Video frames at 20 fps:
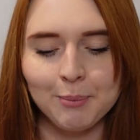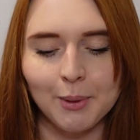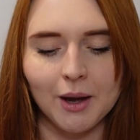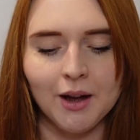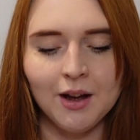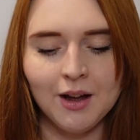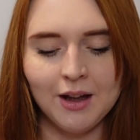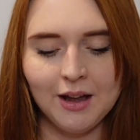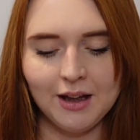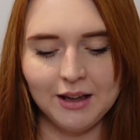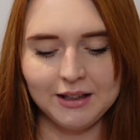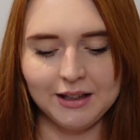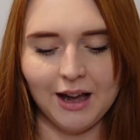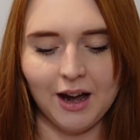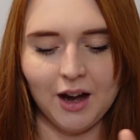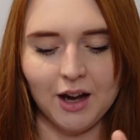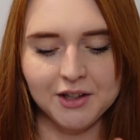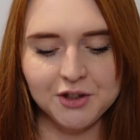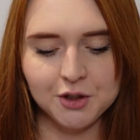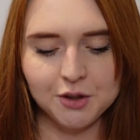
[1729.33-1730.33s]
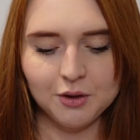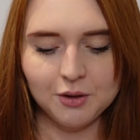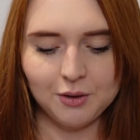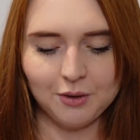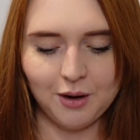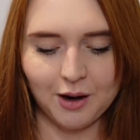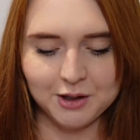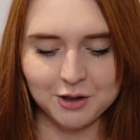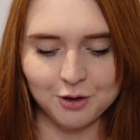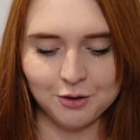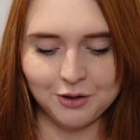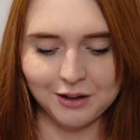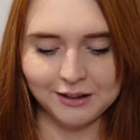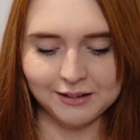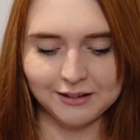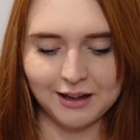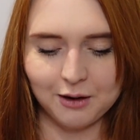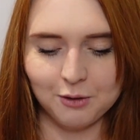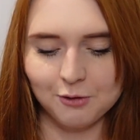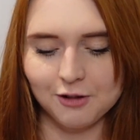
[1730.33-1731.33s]
But yeah, I do
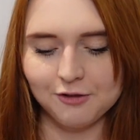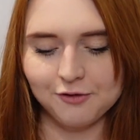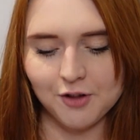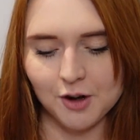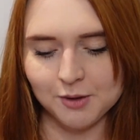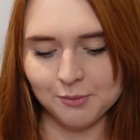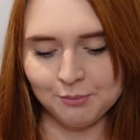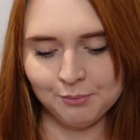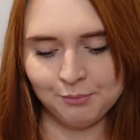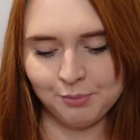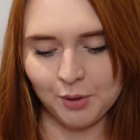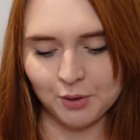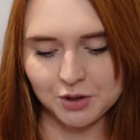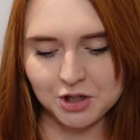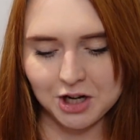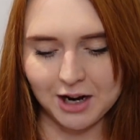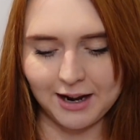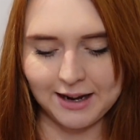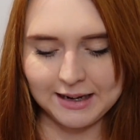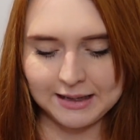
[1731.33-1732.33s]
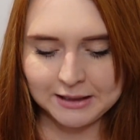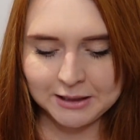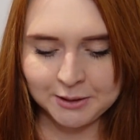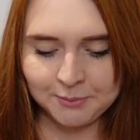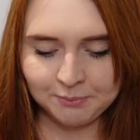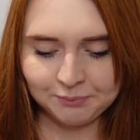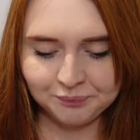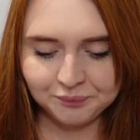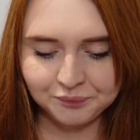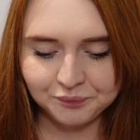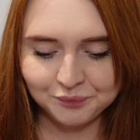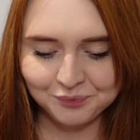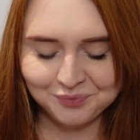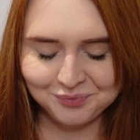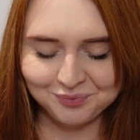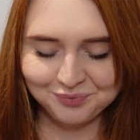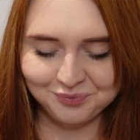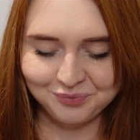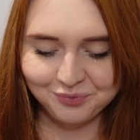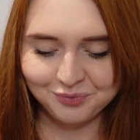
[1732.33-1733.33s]
think they were a fun project.
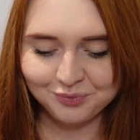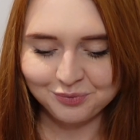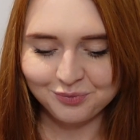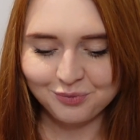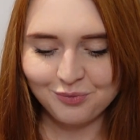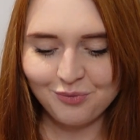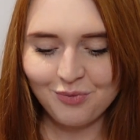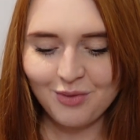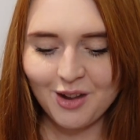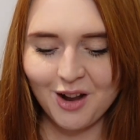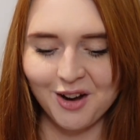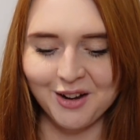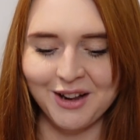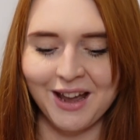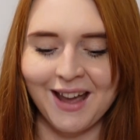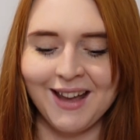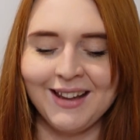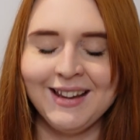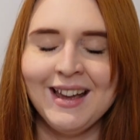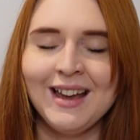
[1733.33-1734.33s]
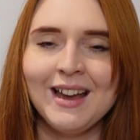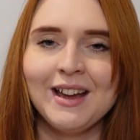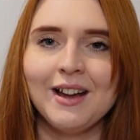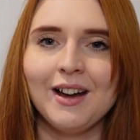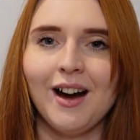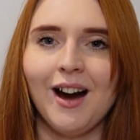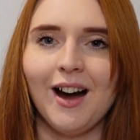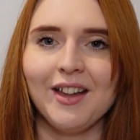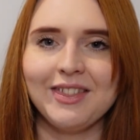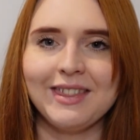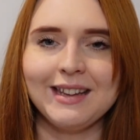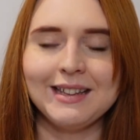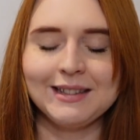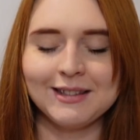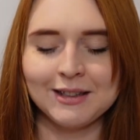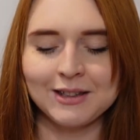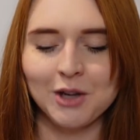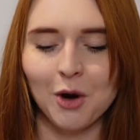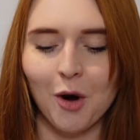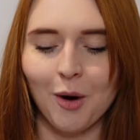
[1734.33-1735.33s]
Okay, I think
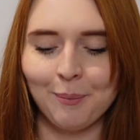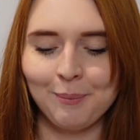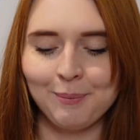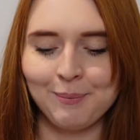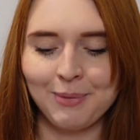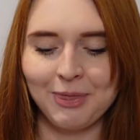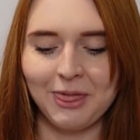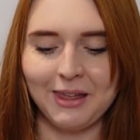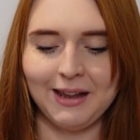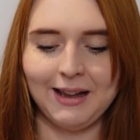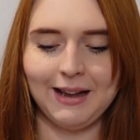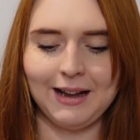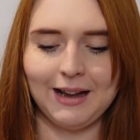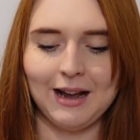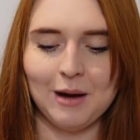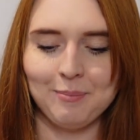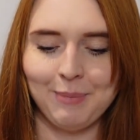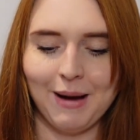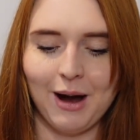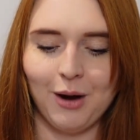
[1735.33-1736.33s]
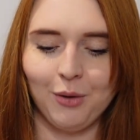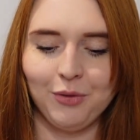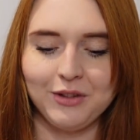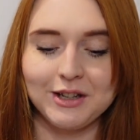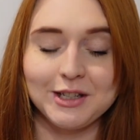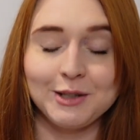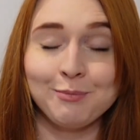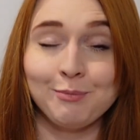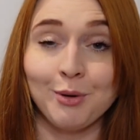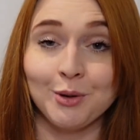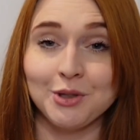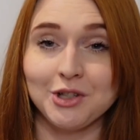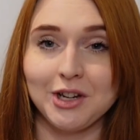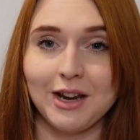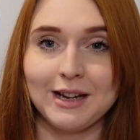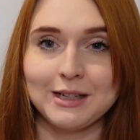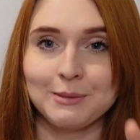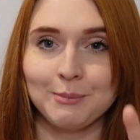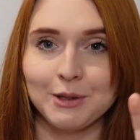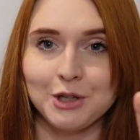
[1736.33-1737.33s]
the top thing about this
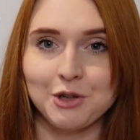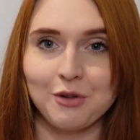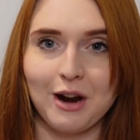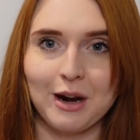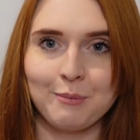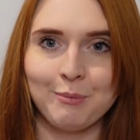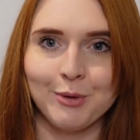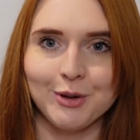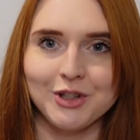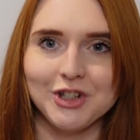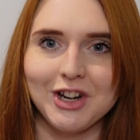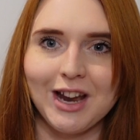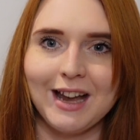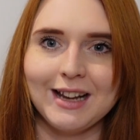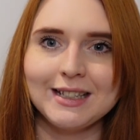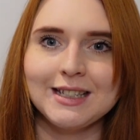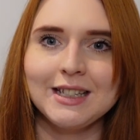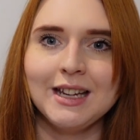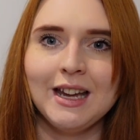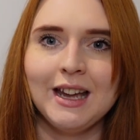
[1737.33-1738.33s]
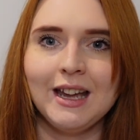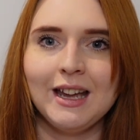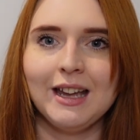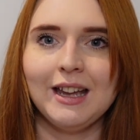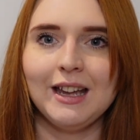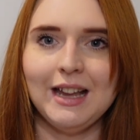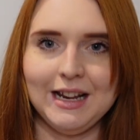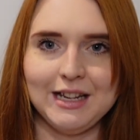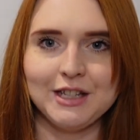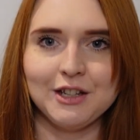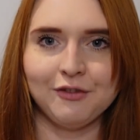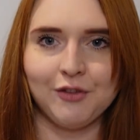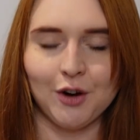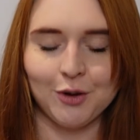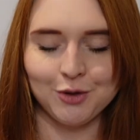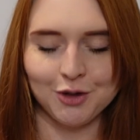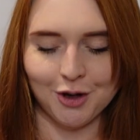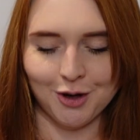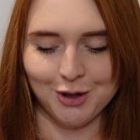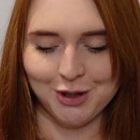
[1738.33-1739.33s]
project, my Shrek project, is a
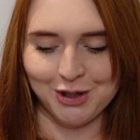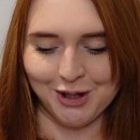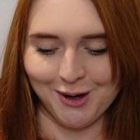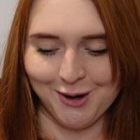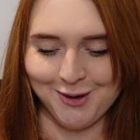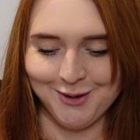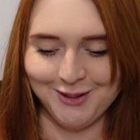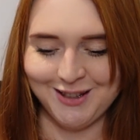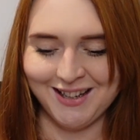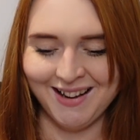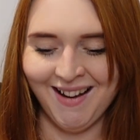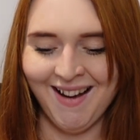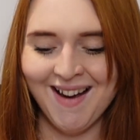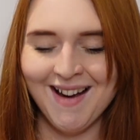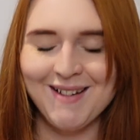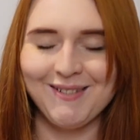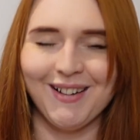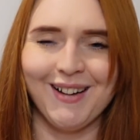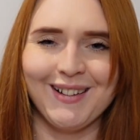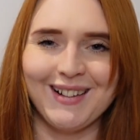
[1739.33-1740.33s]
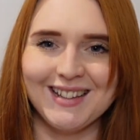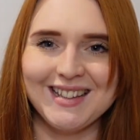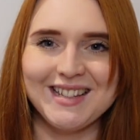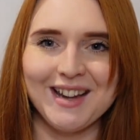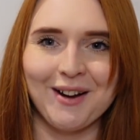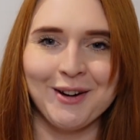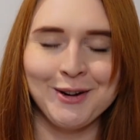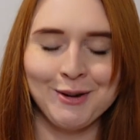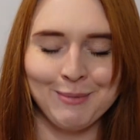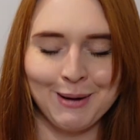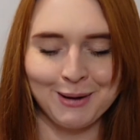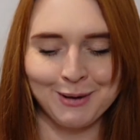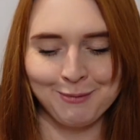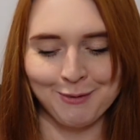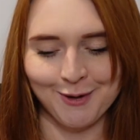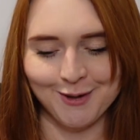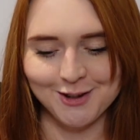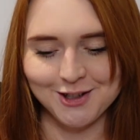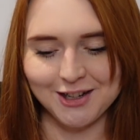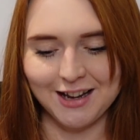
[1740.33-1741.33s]
photo shoot. But I'm going to tell you about the
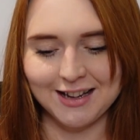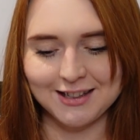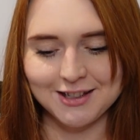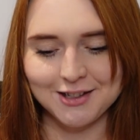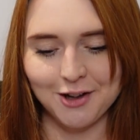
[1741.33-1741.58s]
project.